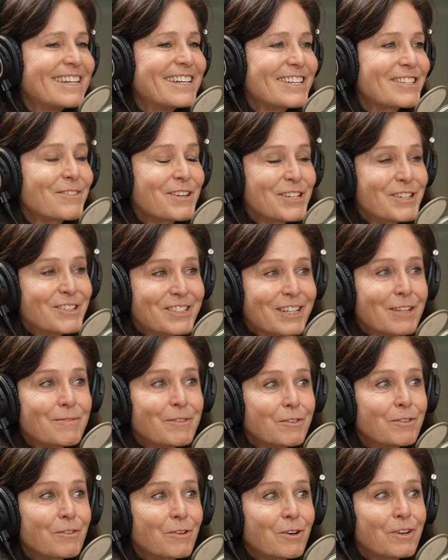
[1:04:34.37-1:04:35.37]
it's what you said
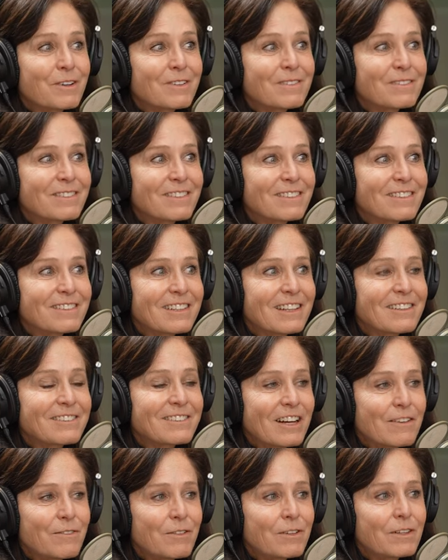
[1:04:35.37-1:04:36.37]
before the
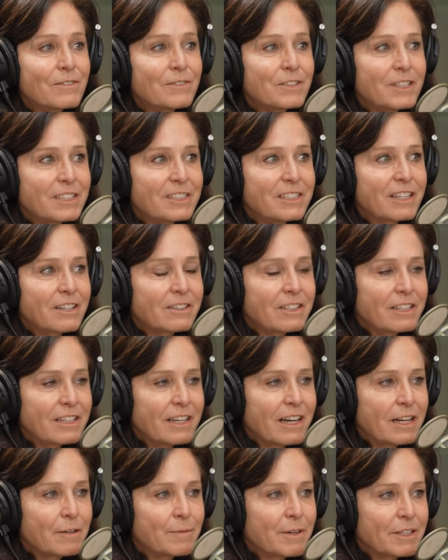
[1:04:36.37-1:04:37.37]
level of detail he
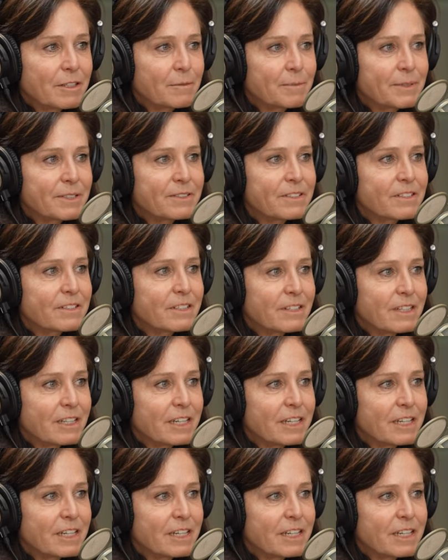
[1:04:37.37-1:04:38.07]
had about the business and